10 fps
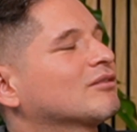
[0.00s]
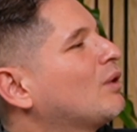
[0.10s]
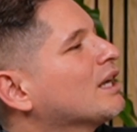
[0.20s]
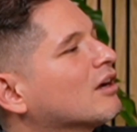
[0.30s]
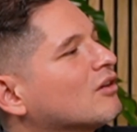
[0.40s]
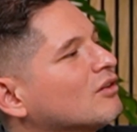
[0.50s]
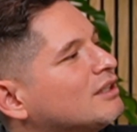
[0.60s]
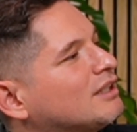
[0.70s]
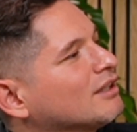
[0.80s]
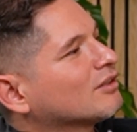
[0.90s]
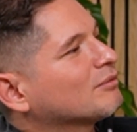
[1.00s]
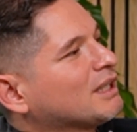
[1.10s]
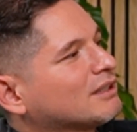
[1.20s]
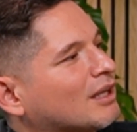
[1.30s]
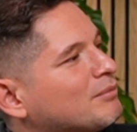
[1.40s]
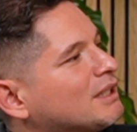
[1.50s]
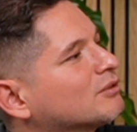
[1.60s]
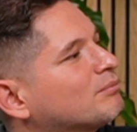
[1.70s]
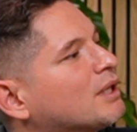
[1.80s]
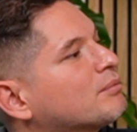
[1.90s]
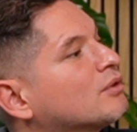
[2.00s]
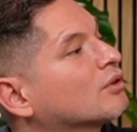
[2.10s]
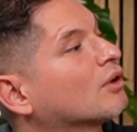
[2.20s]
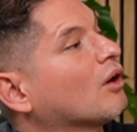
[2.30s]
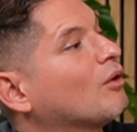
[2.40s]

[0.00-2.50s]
Why not go to dinner and meet some people who are